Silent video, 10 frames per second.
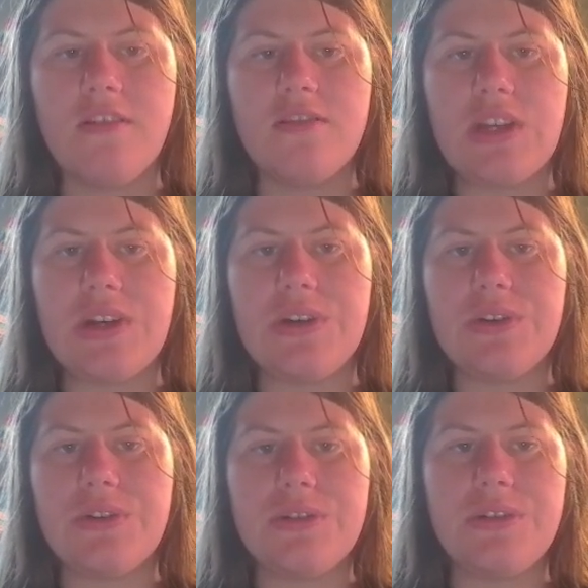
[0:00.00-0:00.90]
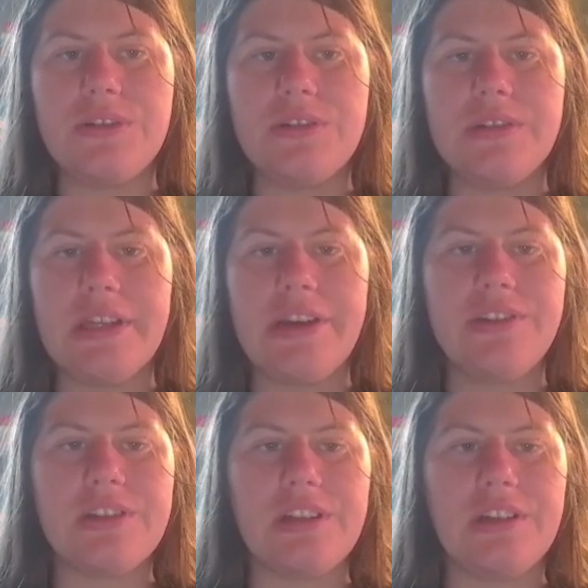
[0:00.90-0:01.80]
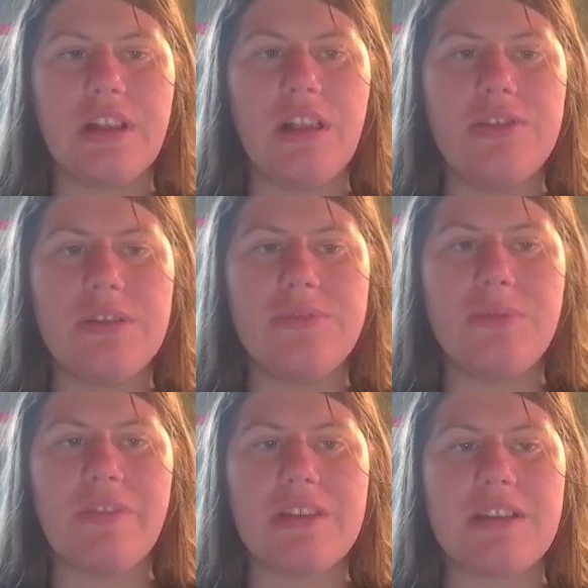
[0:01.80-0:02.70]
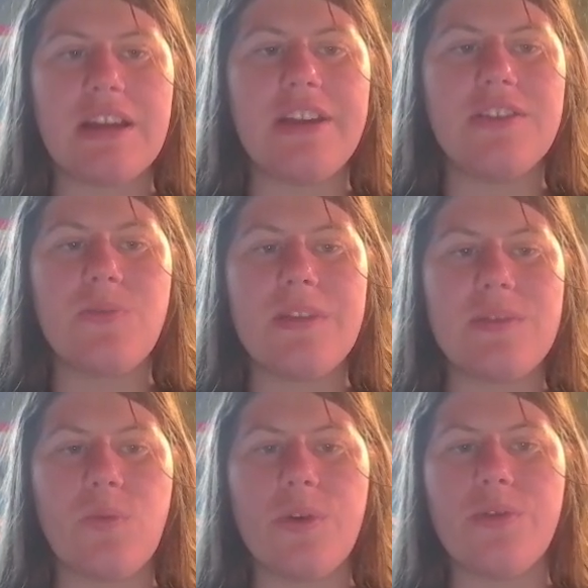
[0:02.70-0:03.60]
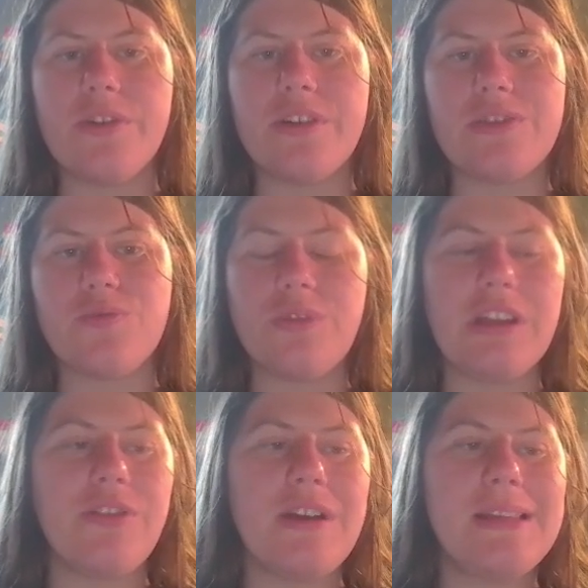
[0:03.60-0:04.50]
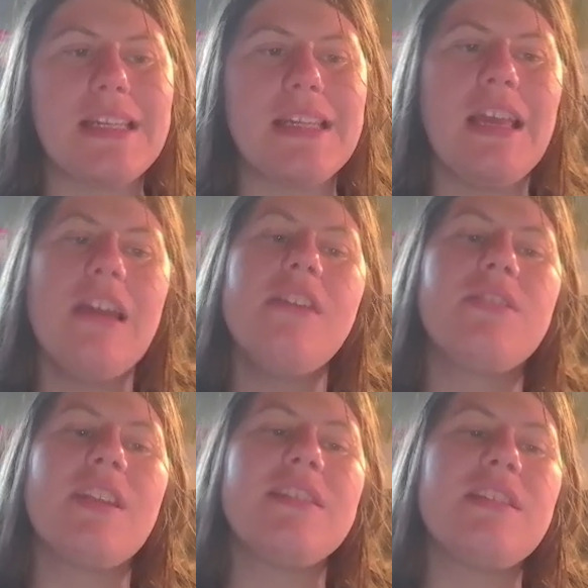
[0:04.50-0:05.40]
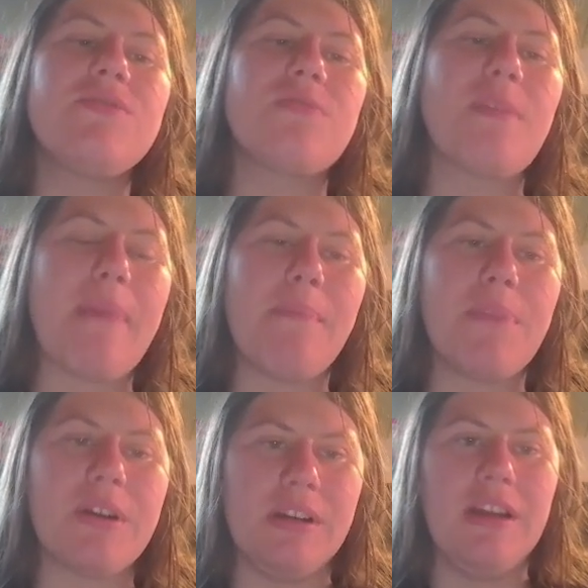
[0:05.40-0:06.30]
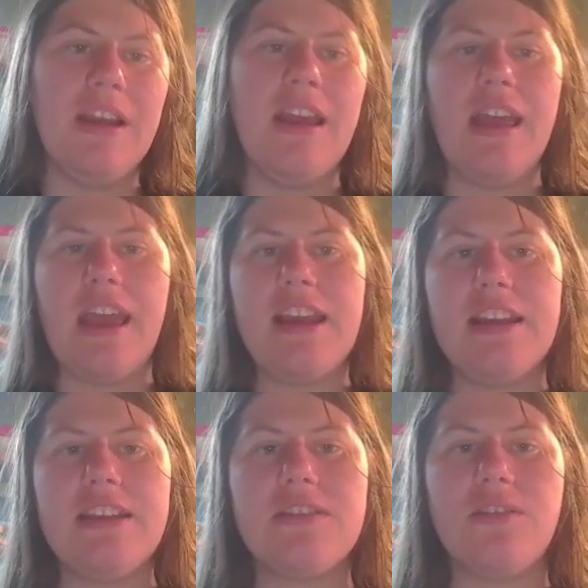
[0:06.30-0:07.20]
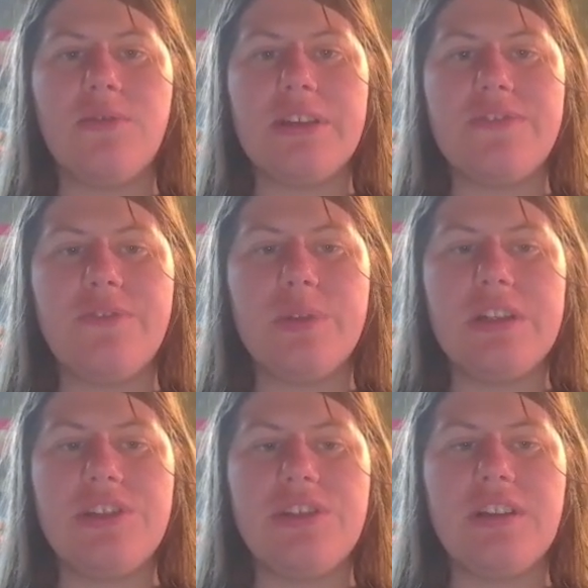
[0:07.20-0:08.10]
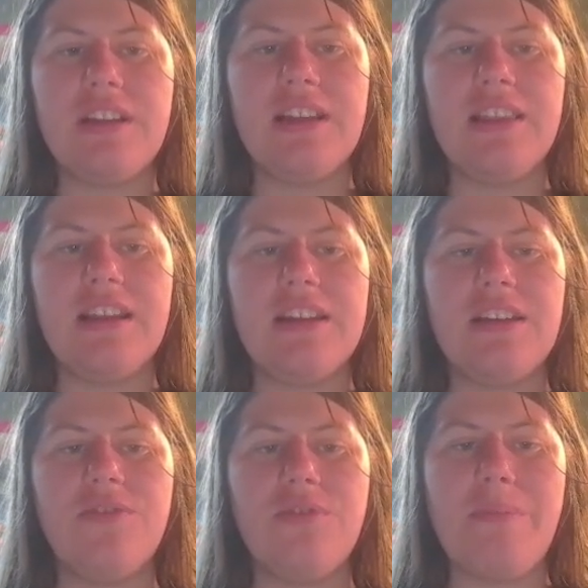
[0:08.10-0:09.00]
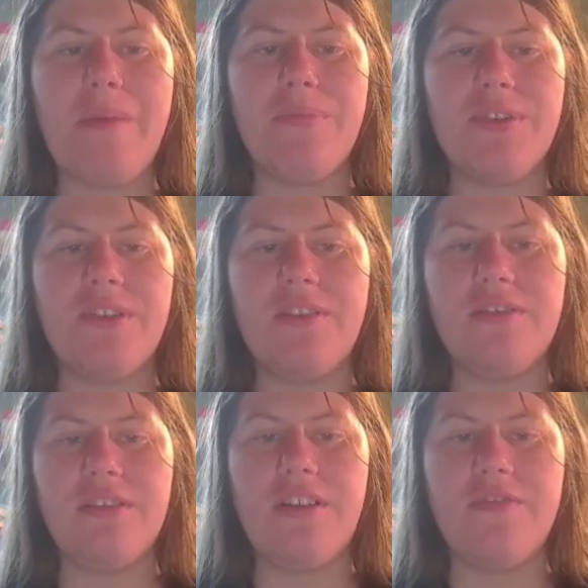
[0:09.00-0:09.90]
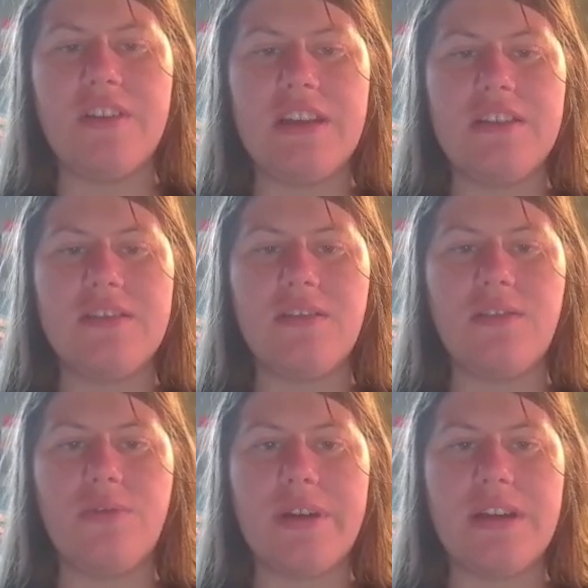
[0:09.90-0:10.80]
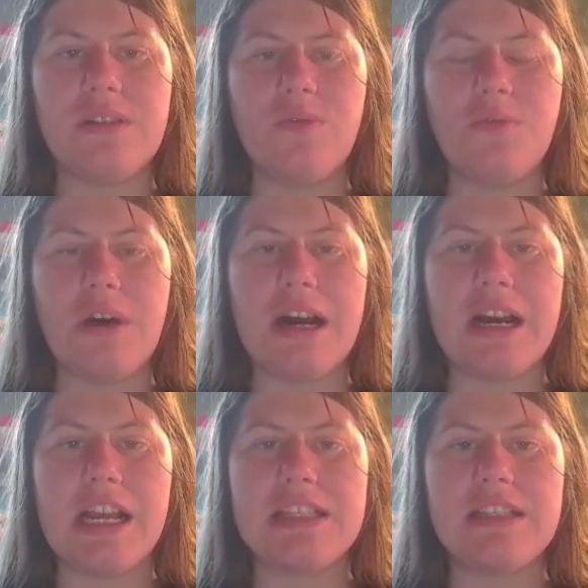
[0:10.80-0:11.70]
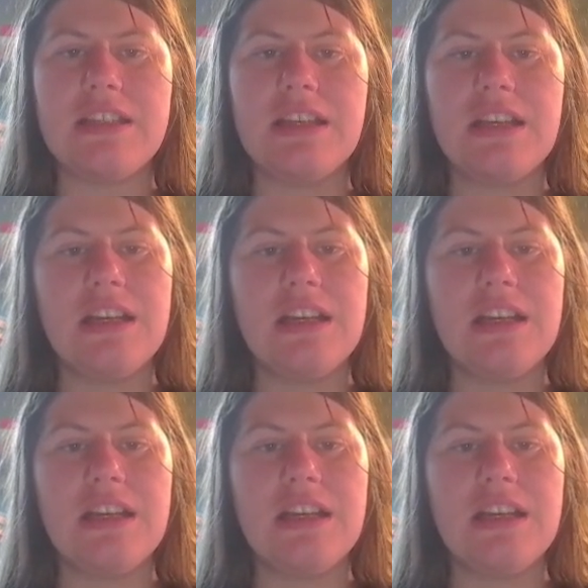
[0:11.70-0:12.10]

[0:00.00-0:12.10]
So here's a little close-up zoom of the design. Here's where the word order is really crazy. So this is remember. Hate is always foolish, and then remember, love is always wise.